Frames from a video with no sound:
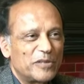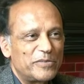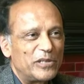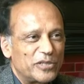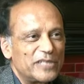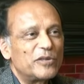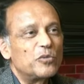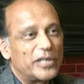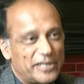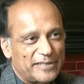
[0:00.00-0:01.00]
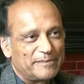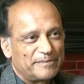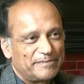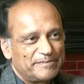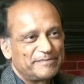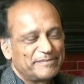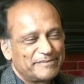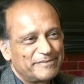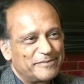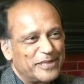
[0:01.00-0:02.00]
would have looked even worse.
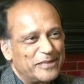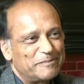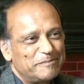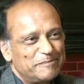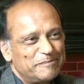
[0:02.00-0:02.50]
Okay.